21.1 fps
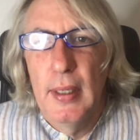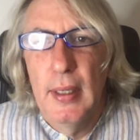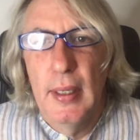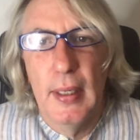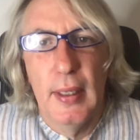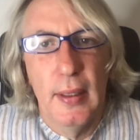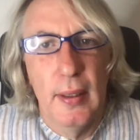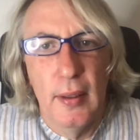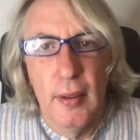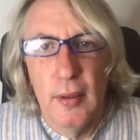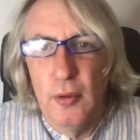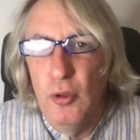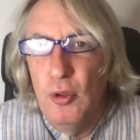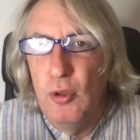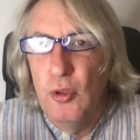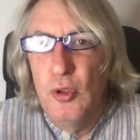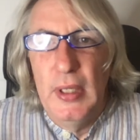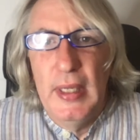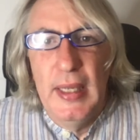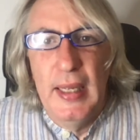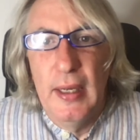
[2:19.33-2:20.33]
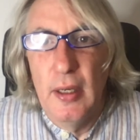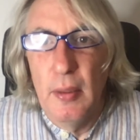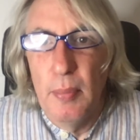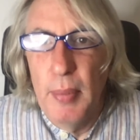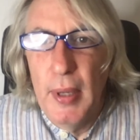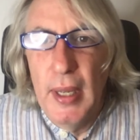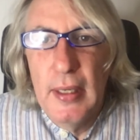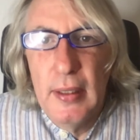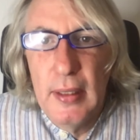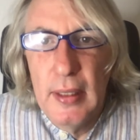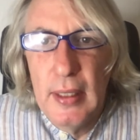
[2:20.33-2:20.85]
uh, usually
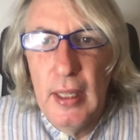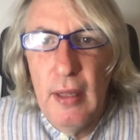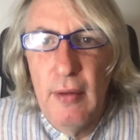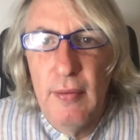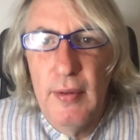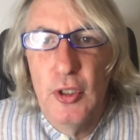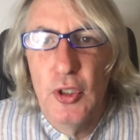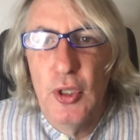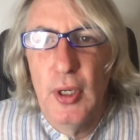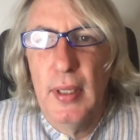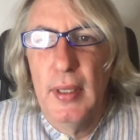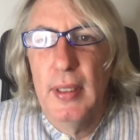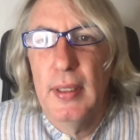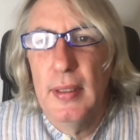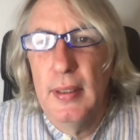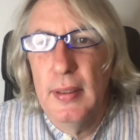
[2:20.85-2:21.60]
independently of each other